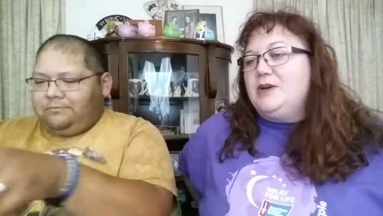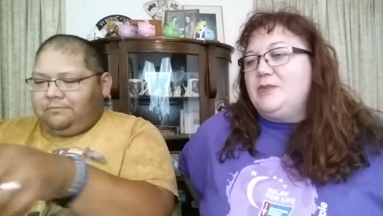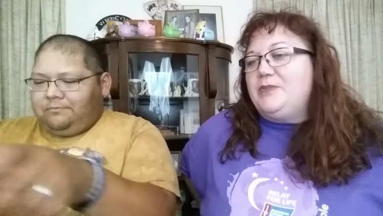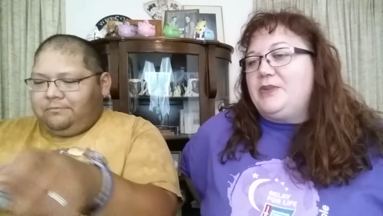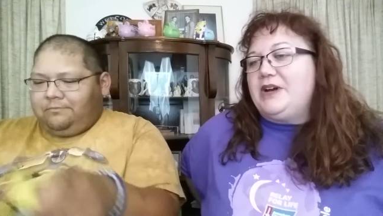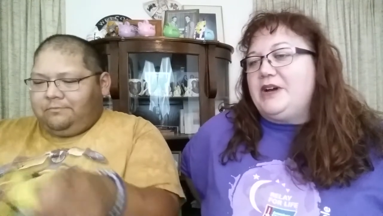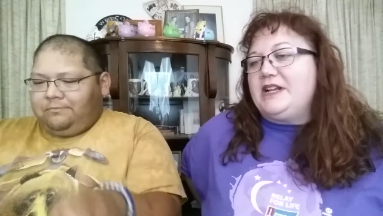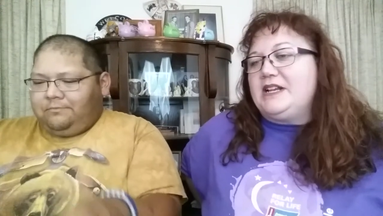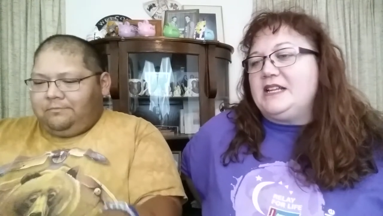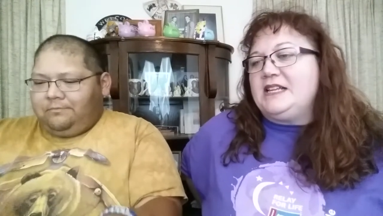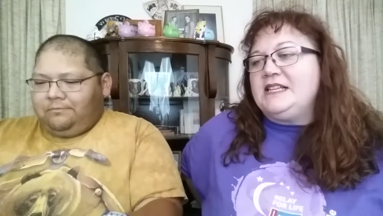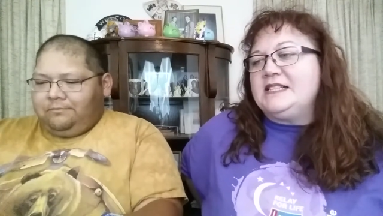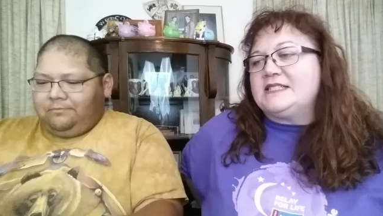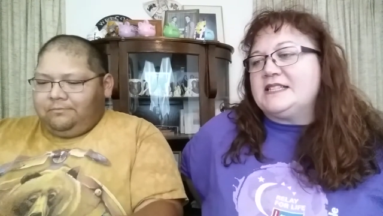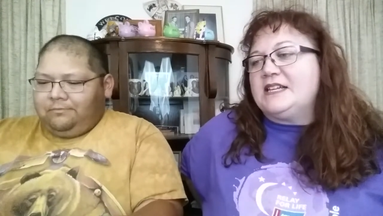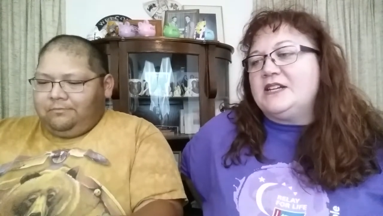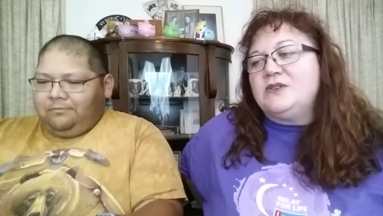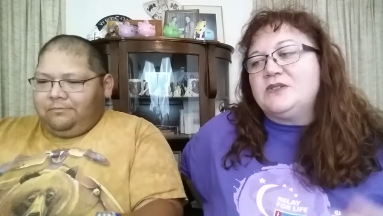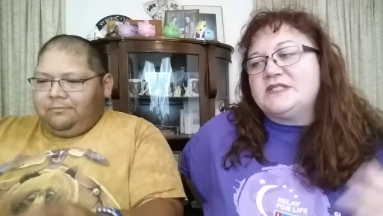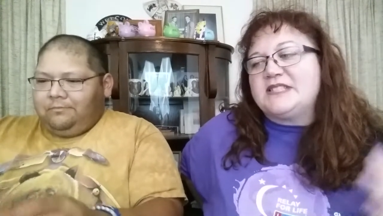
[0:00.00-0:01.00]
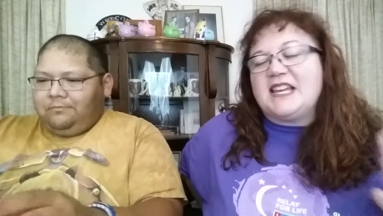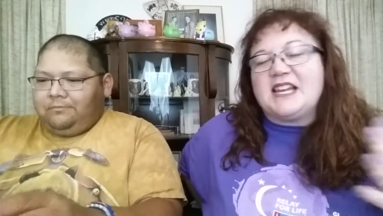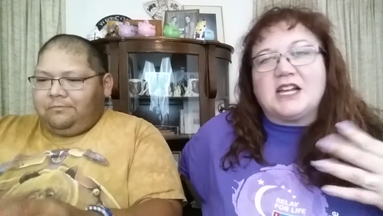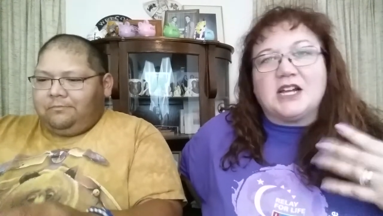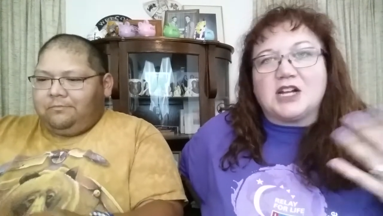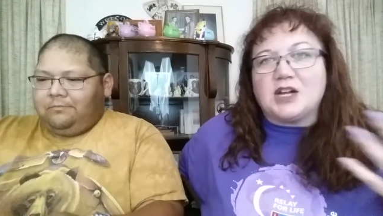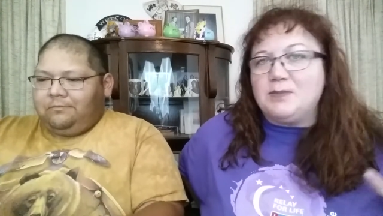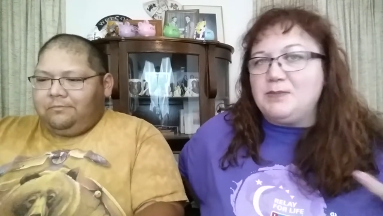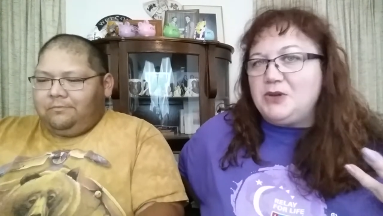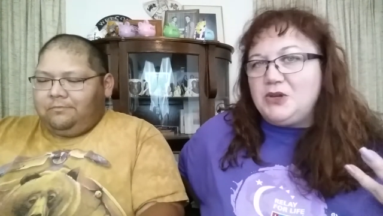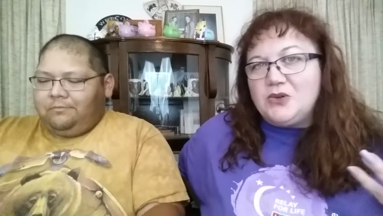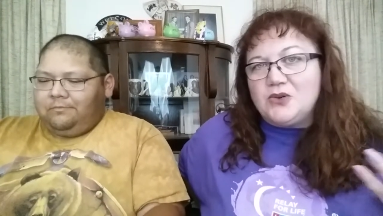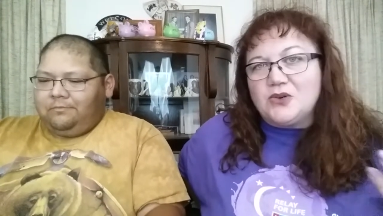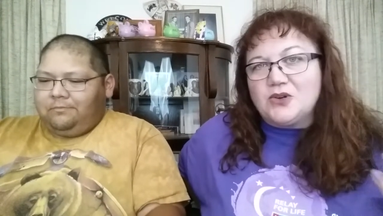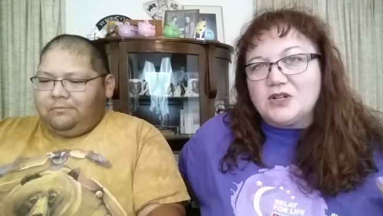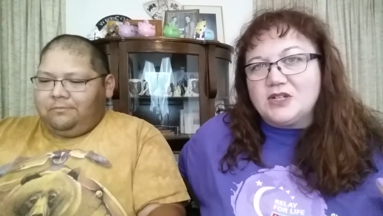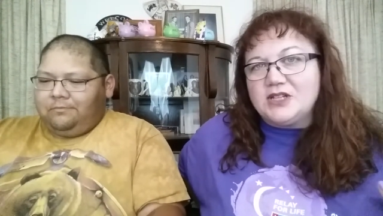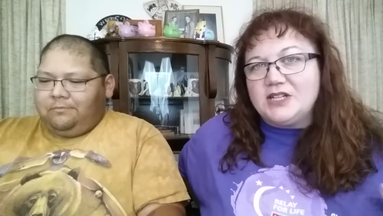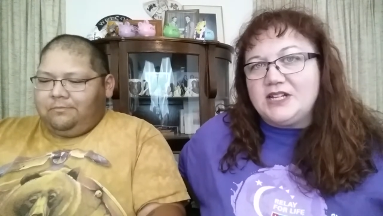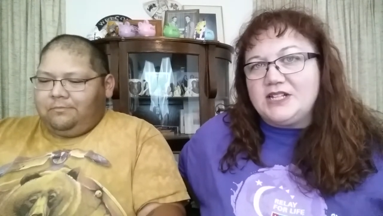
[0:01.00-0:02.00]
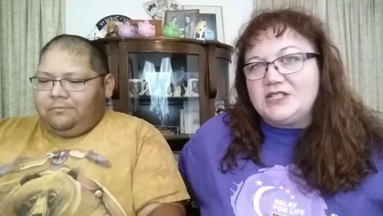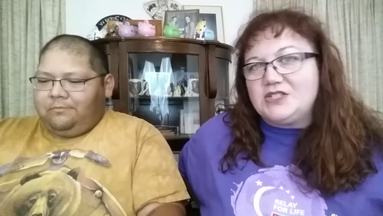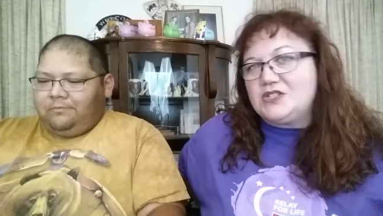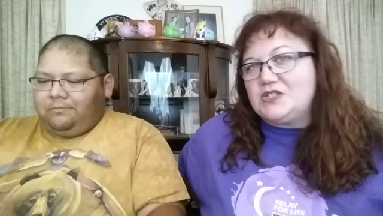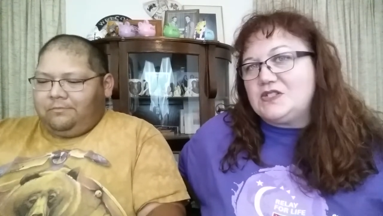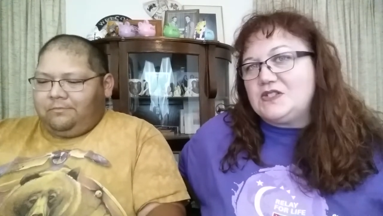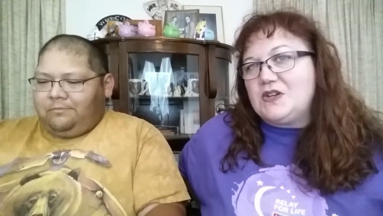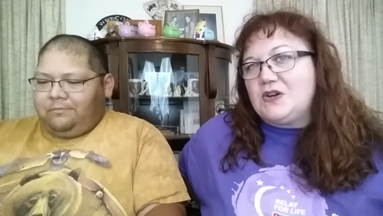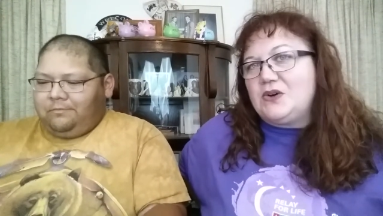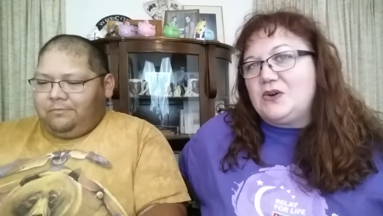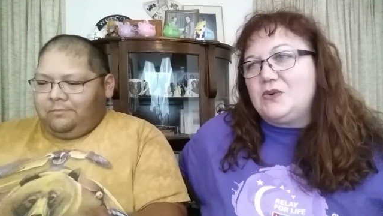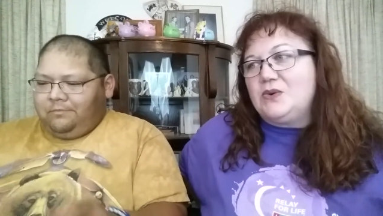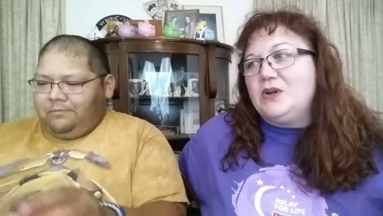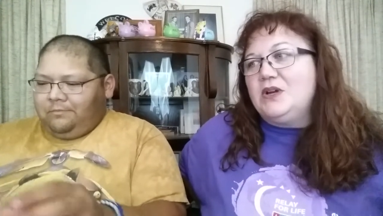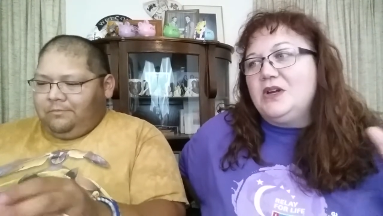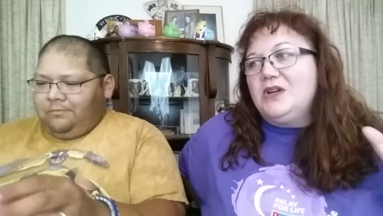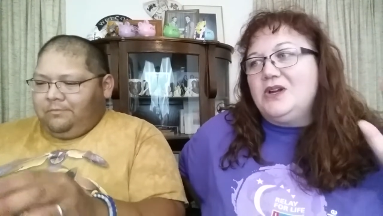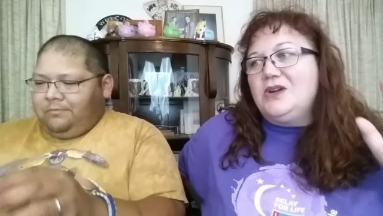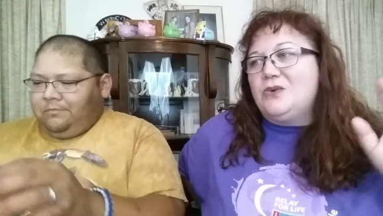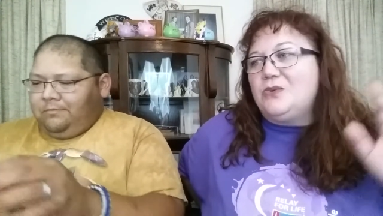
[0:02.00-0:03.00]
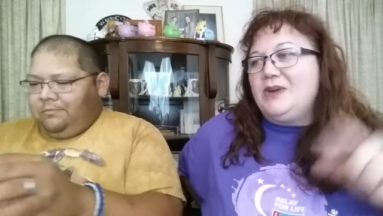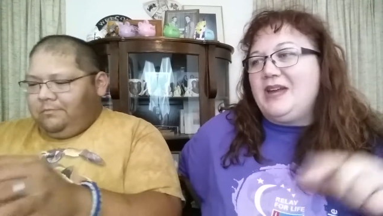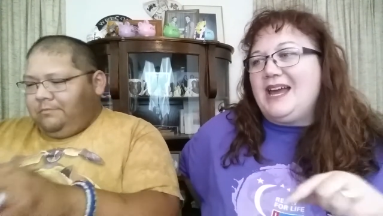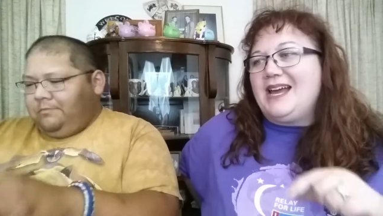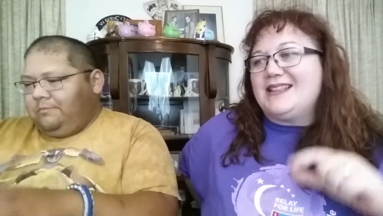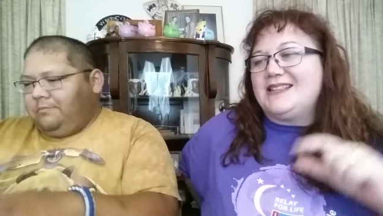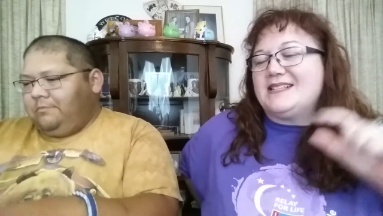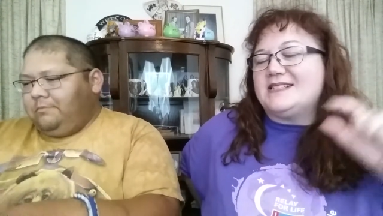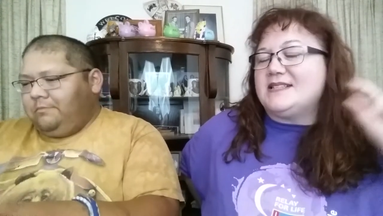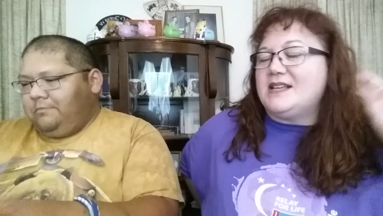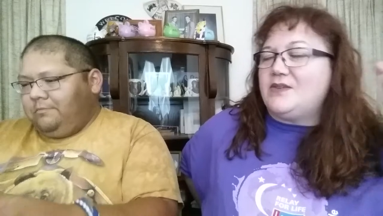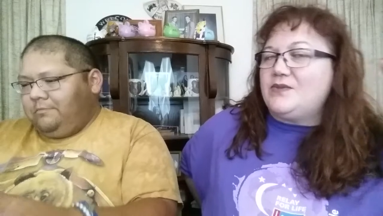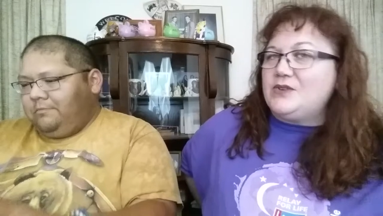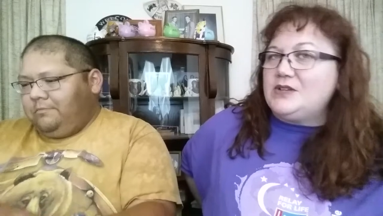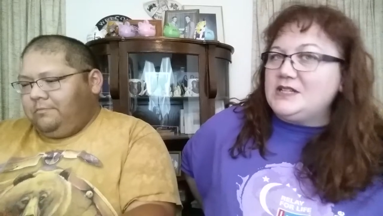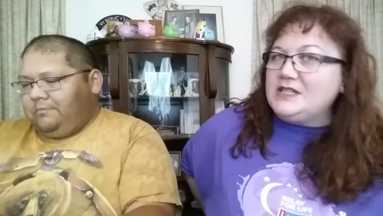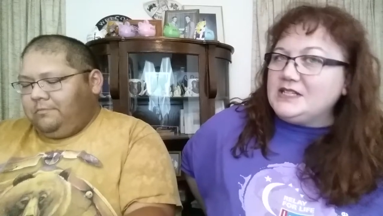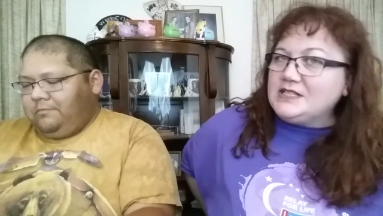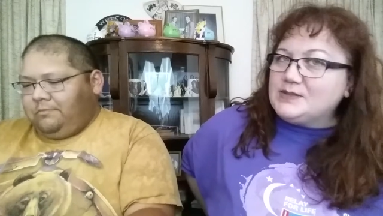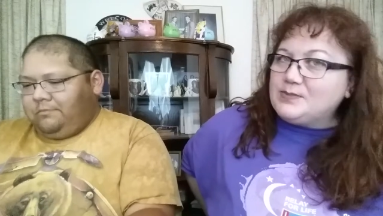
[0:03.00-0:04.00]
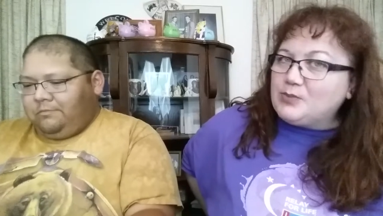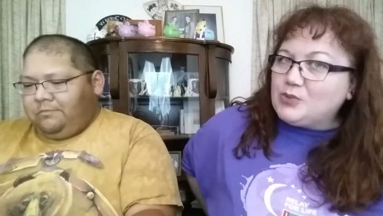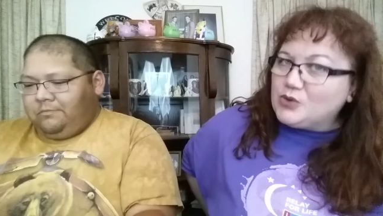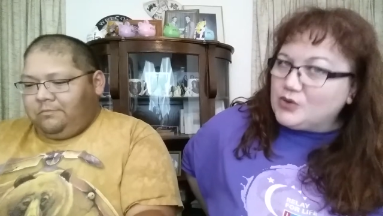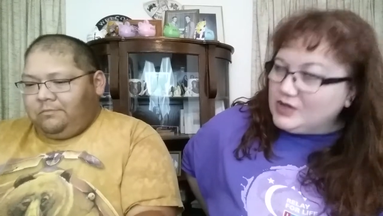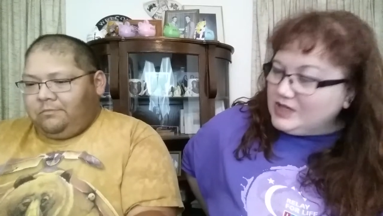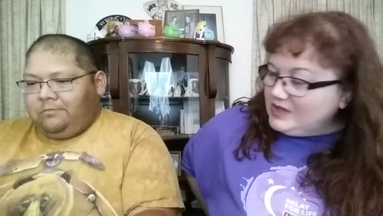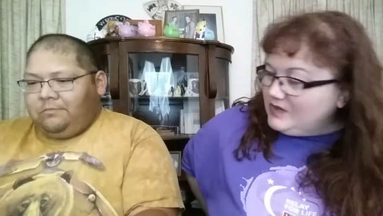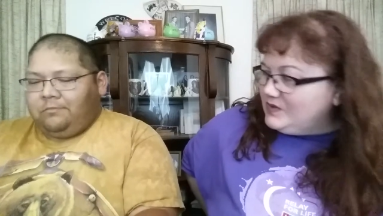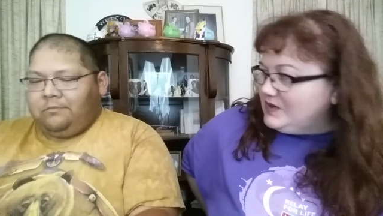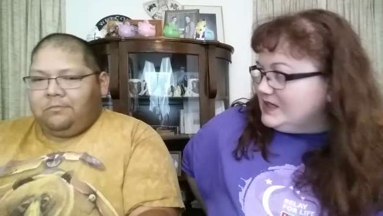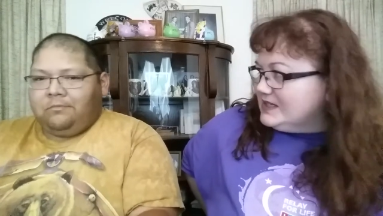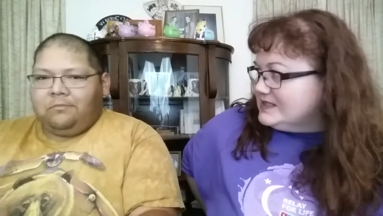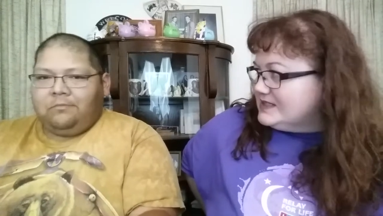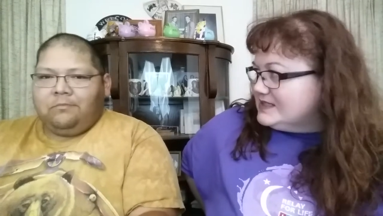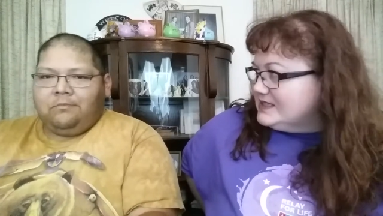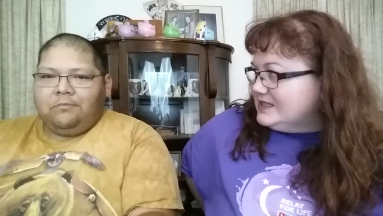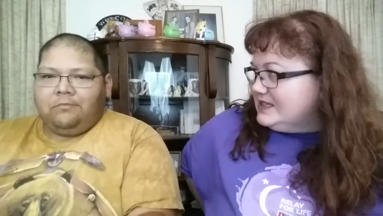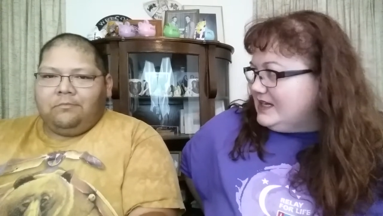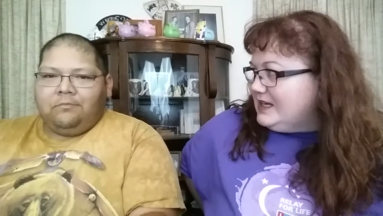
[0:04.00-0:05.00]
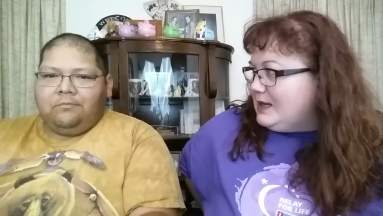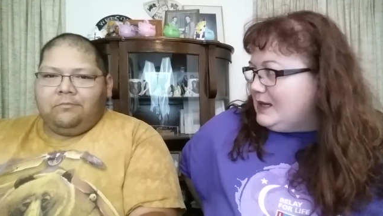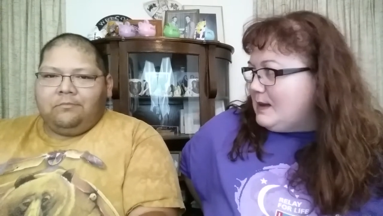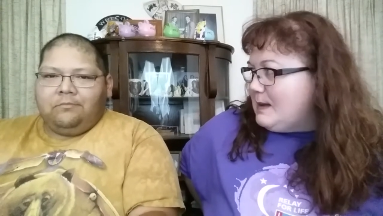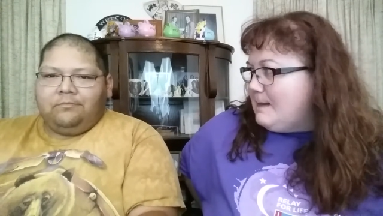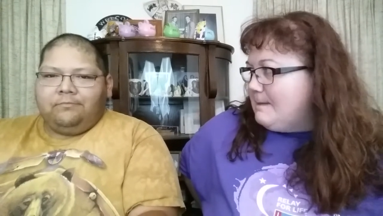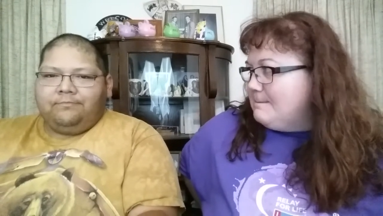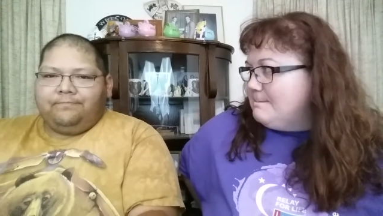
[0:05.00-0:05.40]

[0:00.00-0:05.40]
Speaker 1: But he's, it was like a computer glitch, so we had the 70s previously,